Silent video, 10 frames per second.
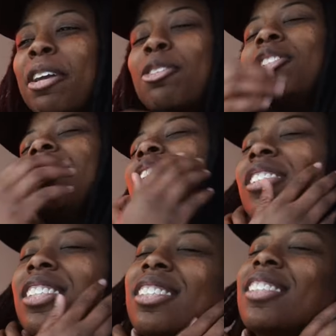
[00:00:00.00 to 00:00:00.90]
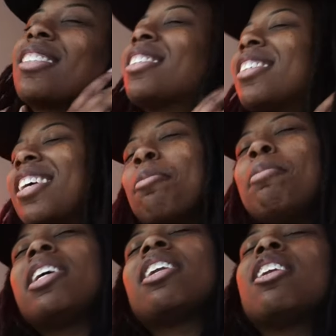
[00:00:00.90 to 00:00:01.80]
make you just
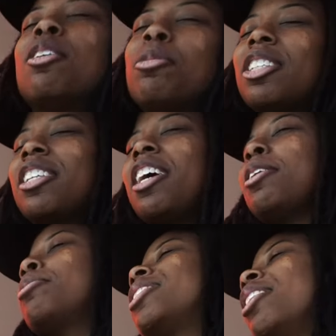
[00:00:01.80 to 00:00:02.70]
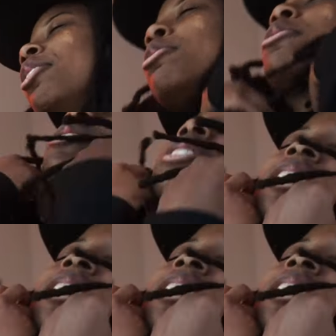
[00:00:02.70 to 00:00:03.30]
be in love with your damn self.